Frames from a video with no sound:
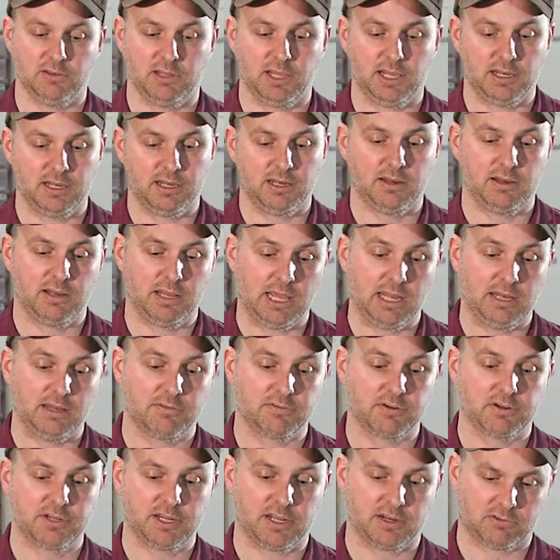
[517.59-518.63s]
And the
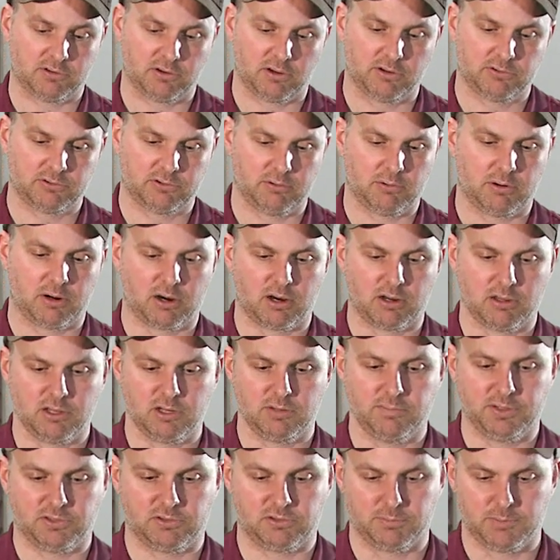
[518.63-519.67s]
Vertex also are a
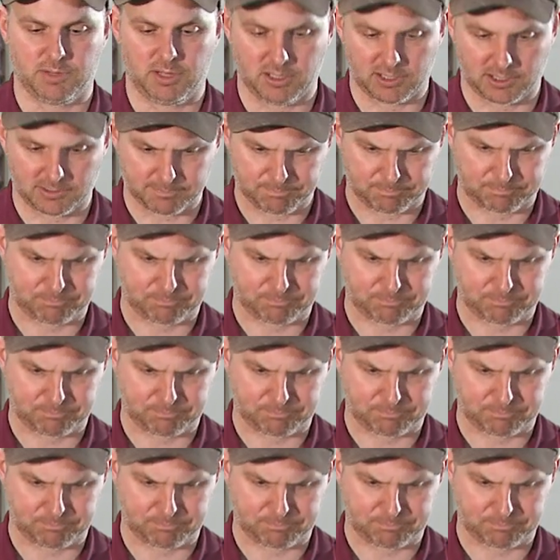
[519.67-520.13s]
little bit smaller.